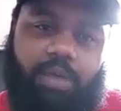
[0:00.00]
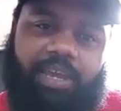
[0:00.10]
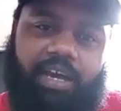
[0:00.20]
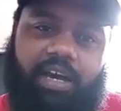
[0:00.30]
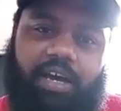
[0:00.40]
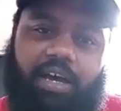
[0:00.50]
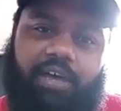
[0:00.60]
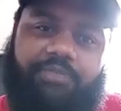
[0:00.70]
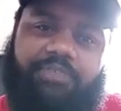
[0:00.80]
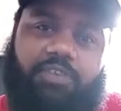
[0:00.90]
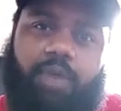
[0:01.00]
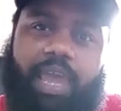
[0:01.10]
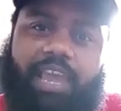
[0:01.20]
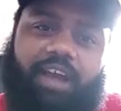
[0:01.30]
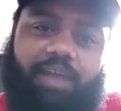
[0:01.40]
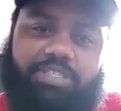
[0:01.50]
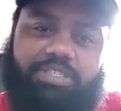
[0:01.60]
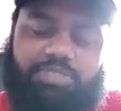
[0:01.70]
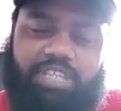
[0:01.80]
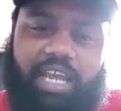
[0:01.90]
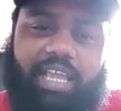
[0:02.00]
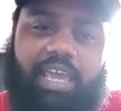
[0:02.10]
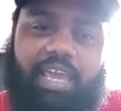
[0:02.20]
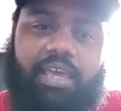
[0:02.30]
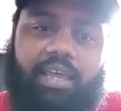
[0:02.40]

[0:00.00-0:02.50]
I mean, uh, a federal hate crime and shit like that.